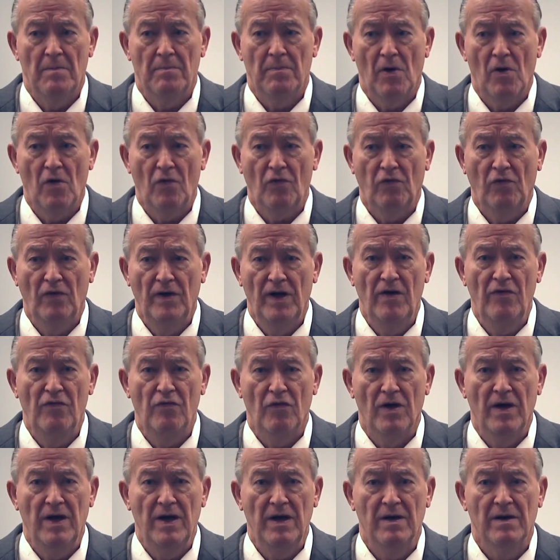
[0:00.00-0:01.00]
personal
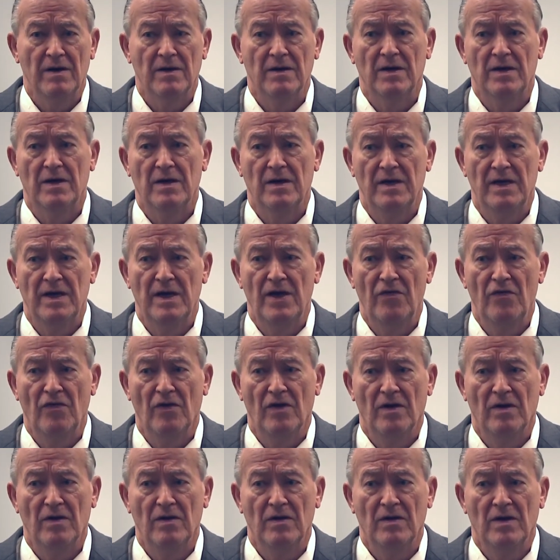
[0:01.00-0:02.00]
injury
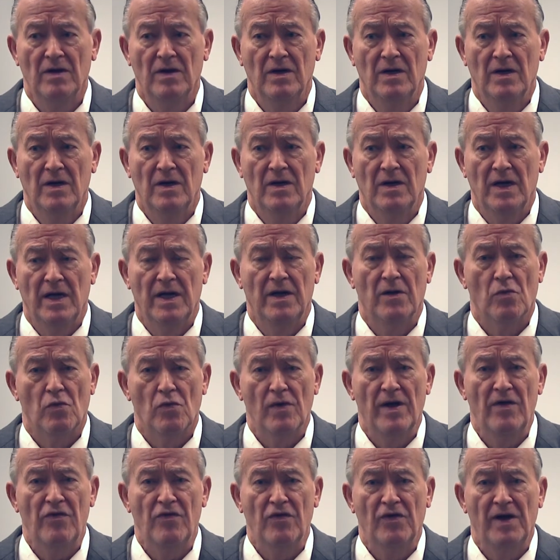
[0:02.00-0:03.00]
it
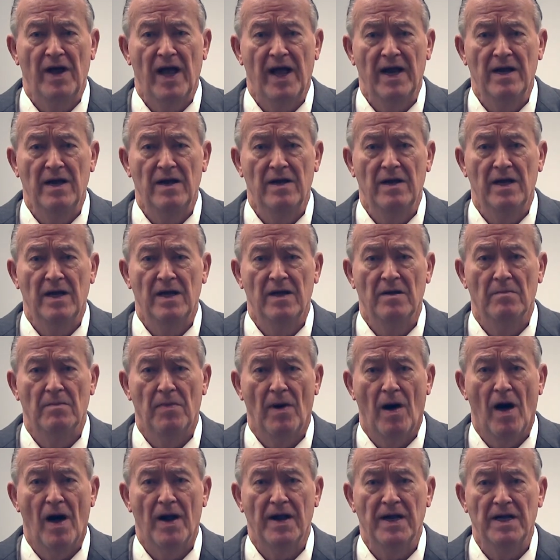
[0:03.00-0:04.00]
originated in a
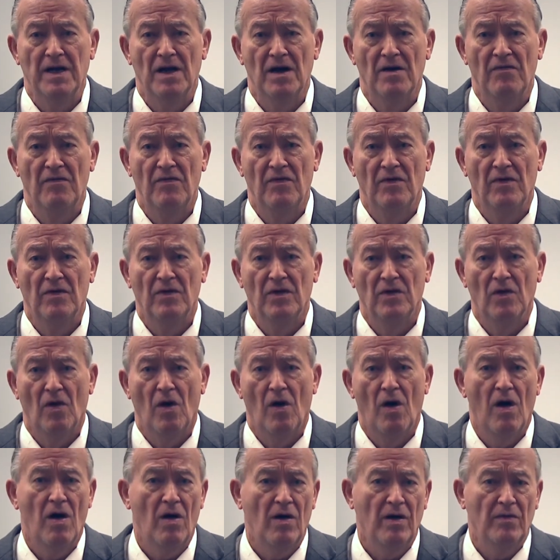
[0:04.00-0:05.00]
body of
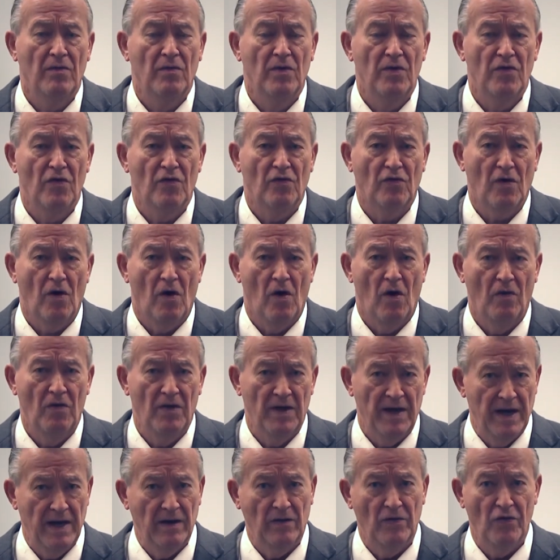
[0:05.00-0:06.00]
law which is called
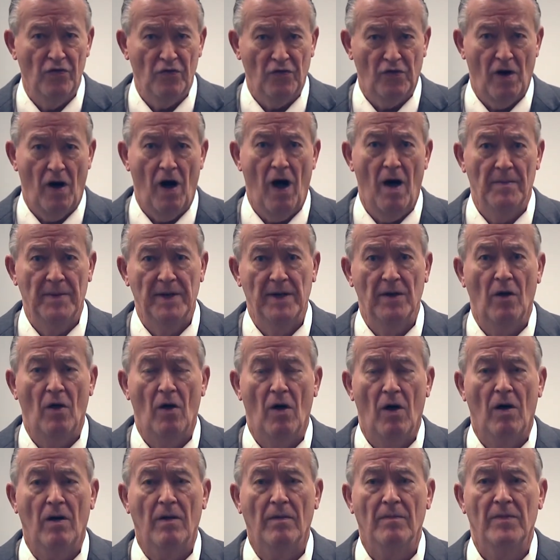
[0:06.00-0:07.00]
the English common
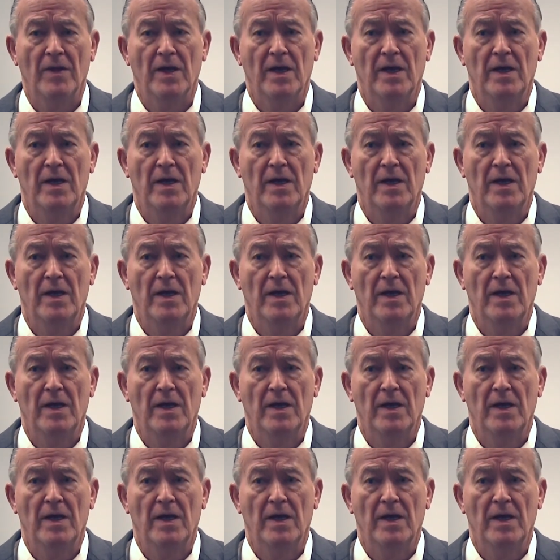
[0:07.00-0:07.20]
law.